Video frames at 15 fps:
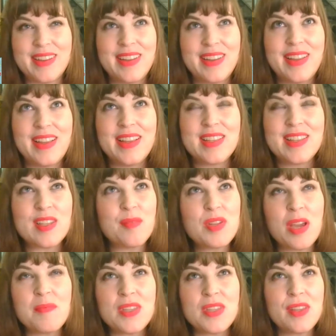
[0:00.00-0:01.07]
Sometimes
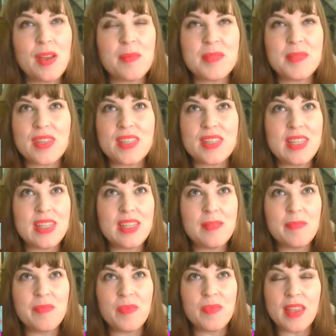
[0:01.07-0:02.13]
it comes easy,
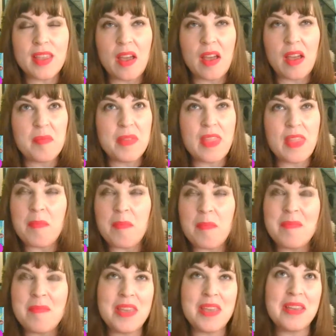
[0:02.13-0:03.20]
and that might be
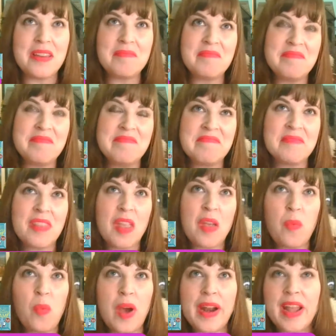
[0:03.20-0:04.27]
at 1
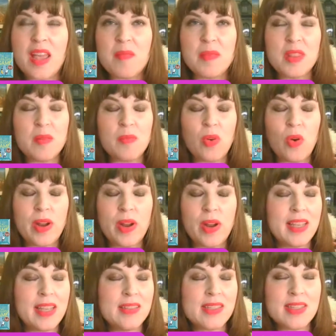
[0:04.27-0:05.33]
a.m. in the morning.
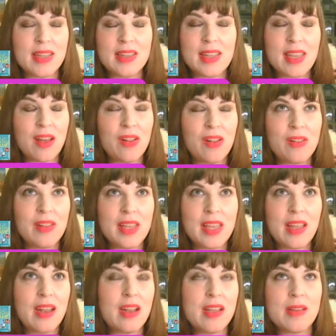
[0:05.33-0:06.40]
Suddenly, I'll hit
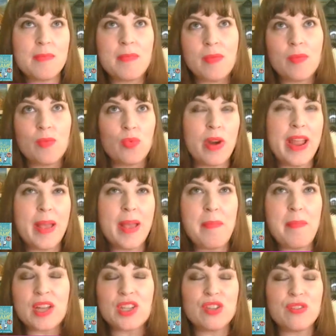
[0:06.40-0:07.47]
a rare
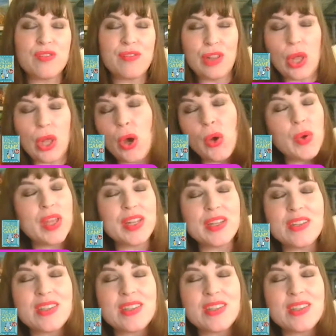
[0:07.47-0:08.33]
patch of flow and